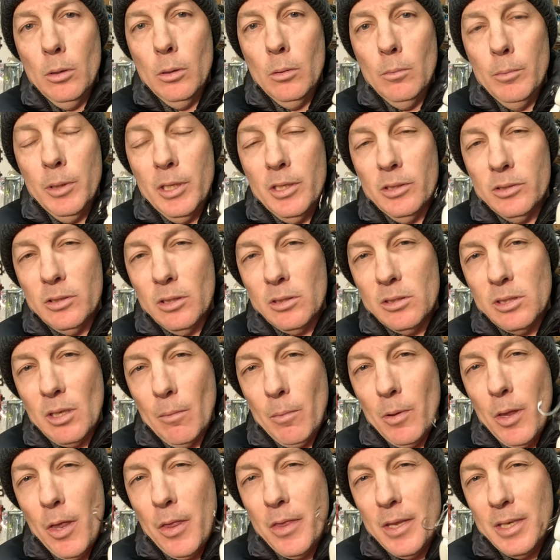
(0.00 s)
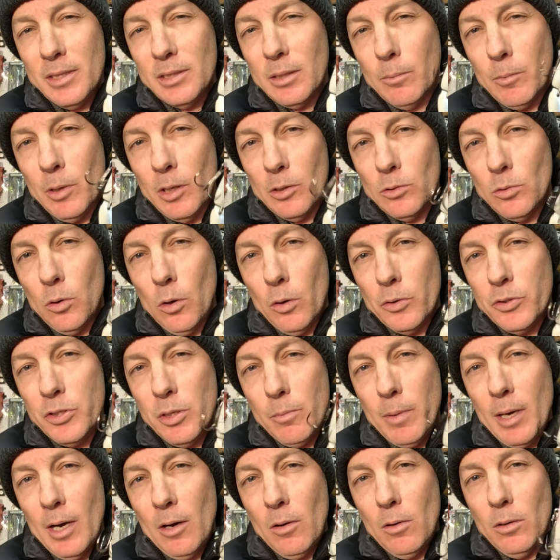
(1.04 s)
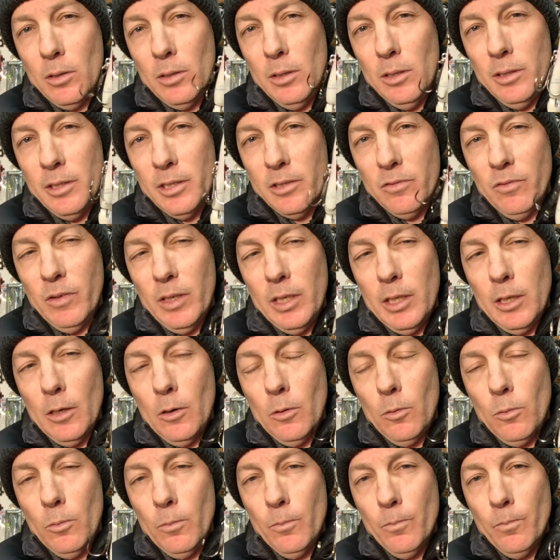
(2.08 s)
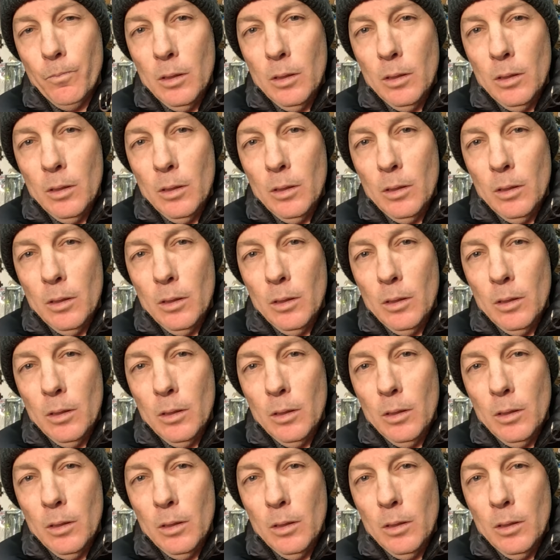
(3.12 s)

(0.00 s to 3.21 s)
because of some of the things I'm going to talk to you about in this video.